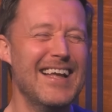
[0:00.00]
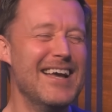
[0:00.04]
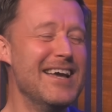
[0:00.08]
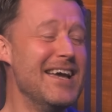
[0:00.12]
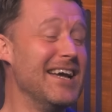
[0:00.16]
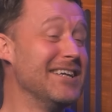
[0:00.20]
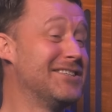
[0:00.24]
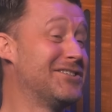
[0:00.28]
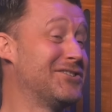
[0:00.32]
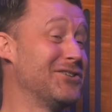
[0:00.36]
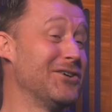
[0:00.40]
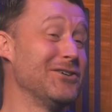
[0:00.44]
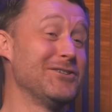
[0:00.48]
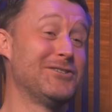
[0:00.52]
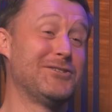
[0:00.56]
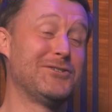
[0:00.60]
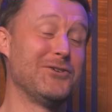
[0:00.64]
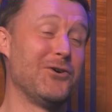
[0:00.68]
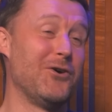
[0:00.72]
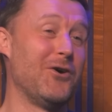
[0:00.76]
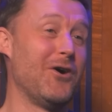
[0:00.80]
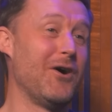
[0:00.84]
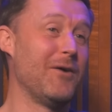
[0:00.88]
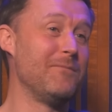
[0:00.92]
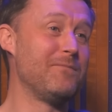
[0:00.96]
It's just
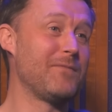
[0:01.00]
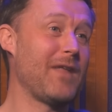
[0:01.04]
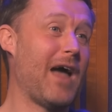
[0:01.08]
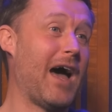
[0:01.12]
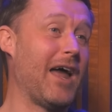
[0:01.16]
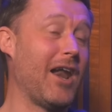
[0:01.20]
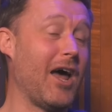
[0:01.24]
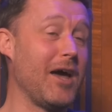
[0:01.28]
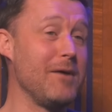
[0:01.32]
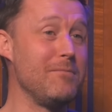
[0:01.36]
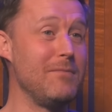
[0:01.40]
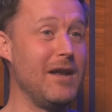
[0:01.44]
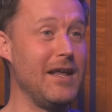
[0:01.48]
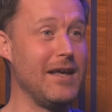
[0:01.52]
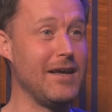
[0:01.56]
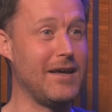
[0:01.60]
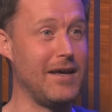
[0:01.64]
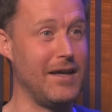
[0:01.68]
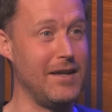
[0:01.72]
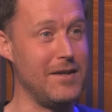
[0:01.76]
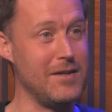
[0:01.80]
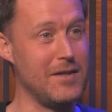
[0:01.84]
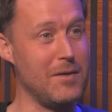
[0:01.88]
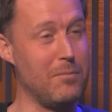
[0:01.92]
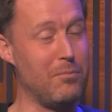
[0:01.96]
so, and I'm
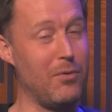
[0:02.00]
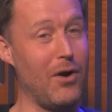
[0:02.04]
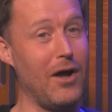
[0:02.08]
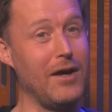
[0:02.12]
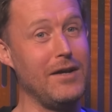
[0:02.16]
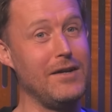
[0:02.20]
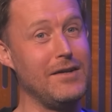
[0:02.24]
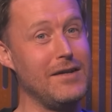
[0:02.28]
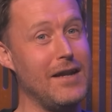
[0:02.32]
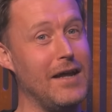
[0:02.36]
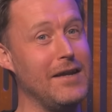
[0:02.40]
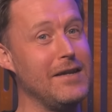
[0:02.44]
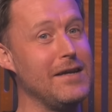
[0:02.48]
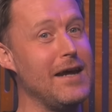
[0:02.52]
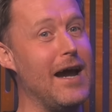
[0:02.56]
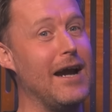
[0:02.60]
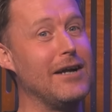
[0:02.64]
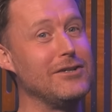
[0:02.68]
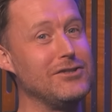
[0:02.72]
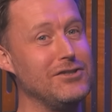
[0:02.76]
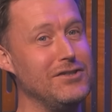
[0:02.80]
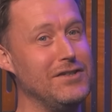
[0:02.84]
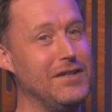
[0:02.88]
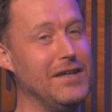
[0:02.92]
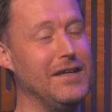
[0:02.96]
linking the Brighton and the
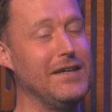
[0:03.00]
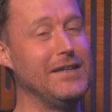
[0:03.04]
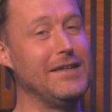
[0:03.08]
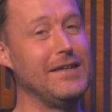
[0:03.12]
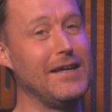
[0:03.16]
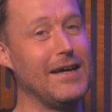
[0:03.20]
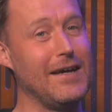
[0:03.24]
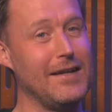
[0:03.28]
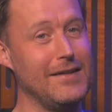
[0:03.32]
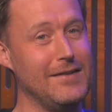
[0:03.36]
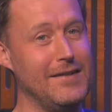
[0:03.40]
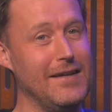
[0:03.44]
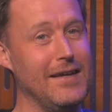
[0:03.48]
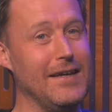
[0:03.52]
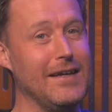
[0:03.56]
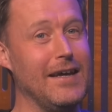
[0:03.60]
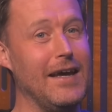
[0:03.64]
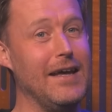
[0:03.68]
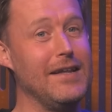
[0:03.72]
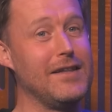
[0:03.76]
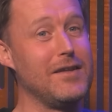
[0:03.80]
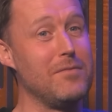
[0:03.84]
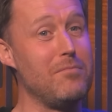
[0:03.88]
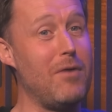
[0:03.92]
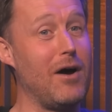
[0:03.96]
Argentina thing
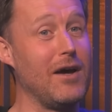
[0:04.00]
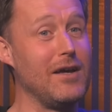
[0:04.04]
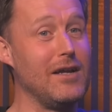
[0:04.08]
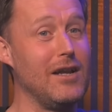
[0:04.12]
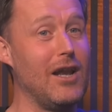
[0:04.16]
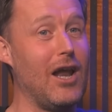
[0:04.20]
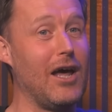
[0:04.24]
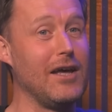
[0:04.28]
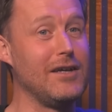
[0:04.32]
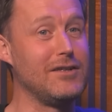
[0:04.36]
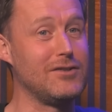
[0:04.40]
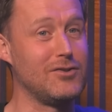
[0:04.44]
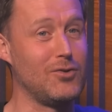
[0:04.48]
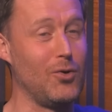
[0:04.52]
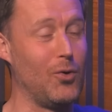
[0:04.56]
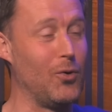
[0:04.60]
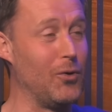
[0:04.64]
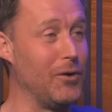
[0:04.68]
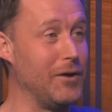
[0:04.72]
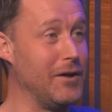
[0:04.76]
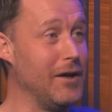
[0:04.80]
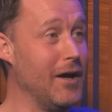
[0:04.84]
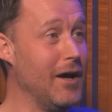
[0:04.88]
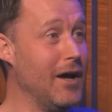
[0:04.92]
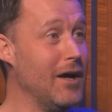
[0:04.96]
uh, into yeah. my like
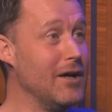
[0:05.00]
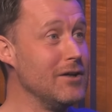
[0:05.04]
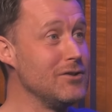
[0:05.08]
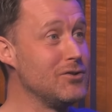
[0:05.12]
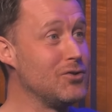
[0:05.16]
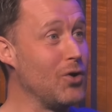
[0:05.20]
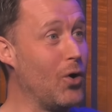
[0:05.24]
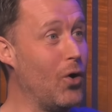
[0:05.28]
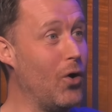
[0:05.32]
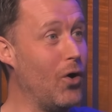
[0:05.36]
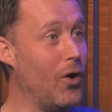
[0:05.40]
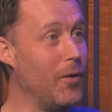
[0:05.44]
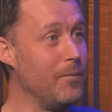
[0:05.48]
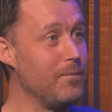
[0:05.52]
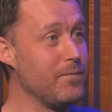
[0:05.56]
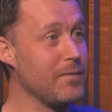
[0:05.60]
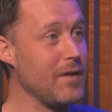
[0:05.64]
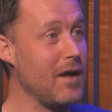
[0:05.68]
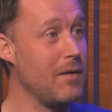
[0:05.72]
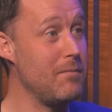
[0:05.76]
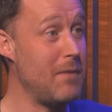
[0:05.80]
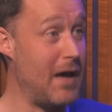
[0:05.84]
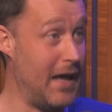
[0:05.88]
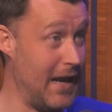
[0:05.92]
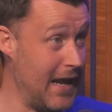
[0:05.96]
story. So.
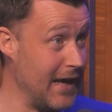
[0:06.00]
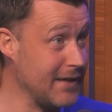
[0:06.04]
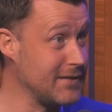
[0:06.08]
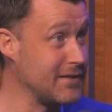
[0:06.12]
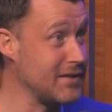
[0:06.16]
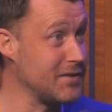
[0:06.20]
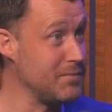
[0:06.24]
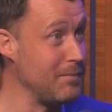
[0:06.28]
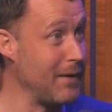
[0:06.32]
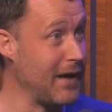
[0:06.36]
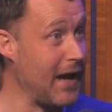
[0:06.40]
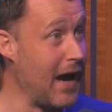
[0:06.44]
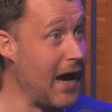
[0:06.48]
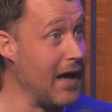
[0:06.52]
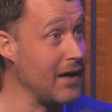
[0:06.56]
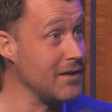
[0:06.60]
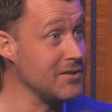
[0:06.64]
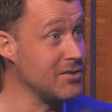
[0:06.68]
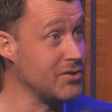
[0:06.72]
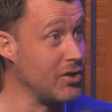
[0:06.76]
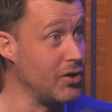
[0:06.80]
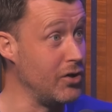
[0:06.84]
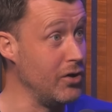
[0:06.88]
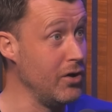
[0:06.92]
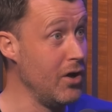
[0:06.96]
Alexis
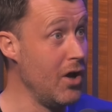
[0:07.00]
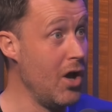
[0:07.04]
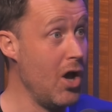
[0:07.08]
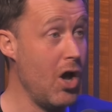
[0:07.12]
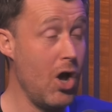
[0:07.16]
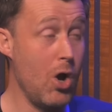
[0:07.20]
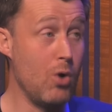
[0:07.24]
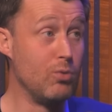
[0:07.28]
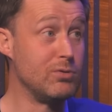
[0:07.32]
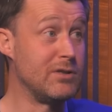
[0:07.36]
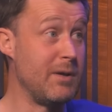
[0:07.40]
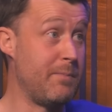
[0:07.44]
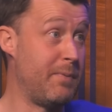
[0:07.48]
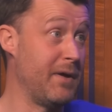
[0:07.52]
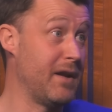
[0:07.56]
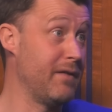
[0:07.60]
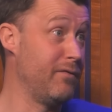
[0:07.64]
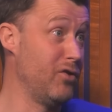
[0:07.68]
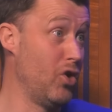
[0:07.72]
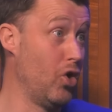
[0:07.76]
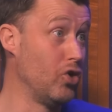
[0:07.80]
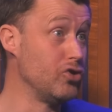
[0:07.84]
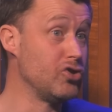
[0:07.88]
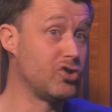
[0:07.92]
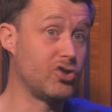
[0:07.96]
McAllister, oh. who was a bit of
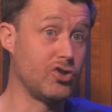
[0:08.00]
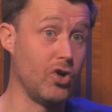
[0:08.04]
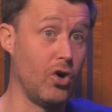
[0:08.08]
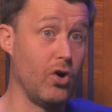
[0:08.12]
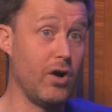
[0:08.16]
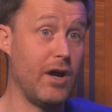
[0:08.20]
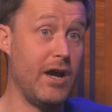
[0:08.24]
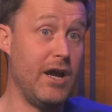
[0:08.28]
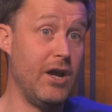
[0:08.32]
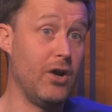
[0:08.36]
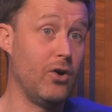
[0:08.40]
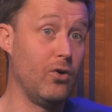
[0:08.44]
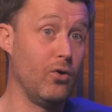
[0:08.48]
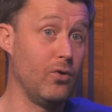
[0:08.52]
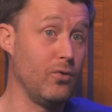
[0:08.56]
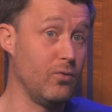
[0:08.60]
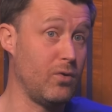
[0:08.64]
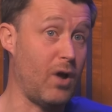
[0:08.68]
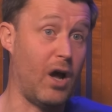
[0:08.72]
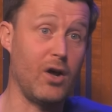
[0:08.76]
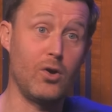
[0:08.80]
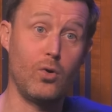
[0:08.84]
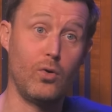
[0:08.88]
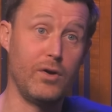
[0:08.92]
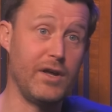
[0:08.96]
an unsung hero.
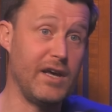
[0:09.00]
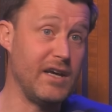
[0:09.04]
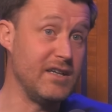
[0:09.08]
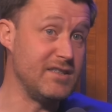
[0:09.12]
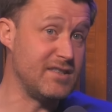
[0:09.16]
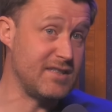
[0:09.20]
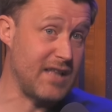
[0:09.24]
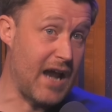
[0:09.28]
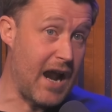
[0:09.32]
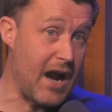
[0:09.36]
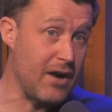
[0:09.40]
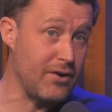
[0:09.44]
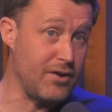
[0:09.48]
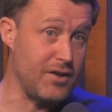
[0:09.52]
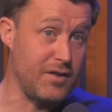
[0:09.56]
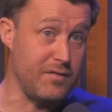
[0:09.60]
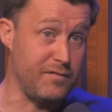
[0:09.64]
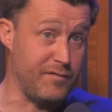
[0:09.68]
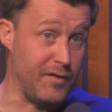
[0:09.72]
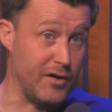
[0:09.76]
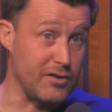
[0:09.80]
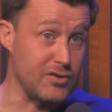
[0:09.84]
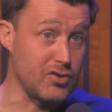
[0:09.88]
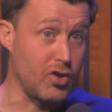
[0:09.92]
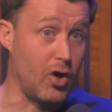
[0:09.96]
I don't think he started the
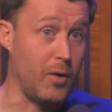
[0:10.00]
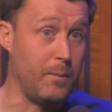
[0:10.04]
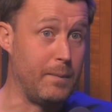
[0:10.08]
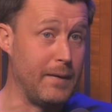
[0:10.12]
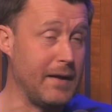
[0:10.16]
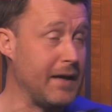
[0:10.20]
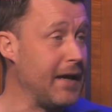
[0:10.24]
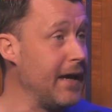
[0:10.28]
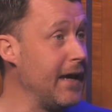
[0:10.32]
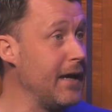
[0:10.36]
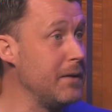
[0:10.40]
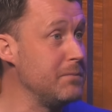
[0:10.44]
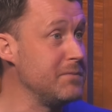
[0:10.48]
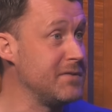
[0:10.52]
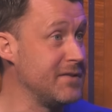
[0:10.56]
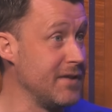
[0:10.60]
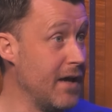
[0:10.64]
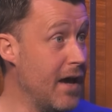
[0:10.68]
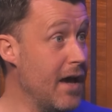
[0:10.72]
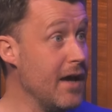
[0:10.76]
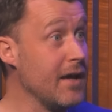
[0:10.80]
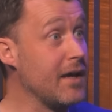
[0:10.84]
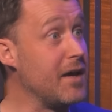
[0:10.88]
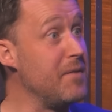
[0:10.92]
first couple of games, yeah.